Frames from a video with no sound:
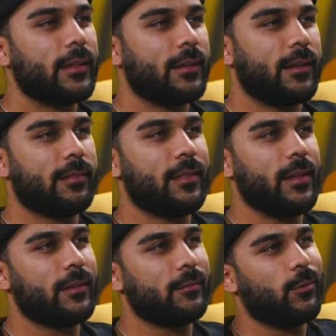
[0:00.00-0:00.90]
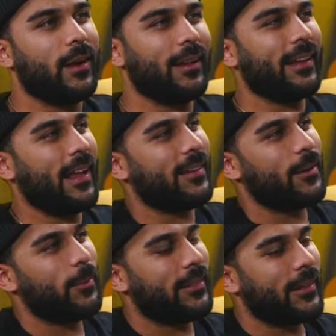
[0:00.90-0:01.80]
And I think where I landed
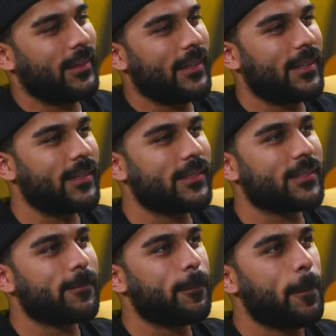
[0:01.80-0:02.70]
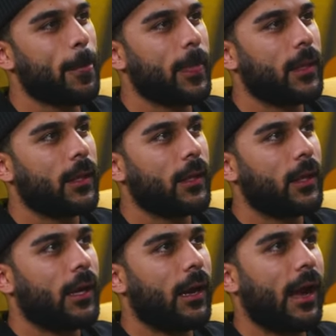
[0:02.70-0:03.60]
with it is
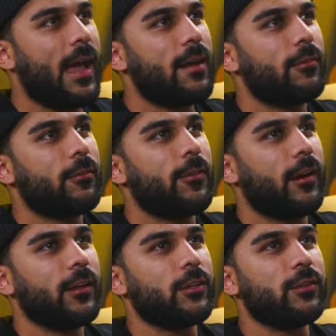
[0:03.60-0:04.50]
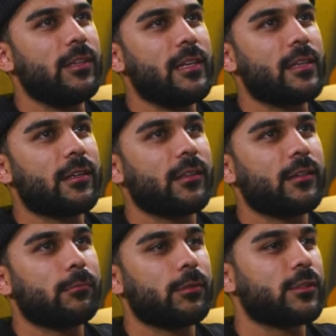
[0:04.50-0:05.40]
I have a very unique
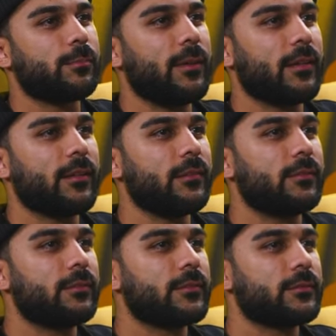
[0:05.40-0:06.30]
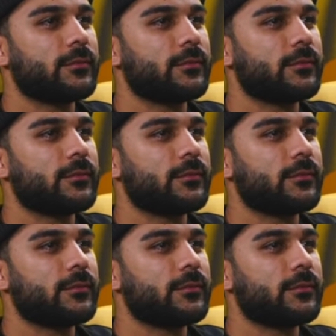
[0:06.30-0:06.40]
perspective,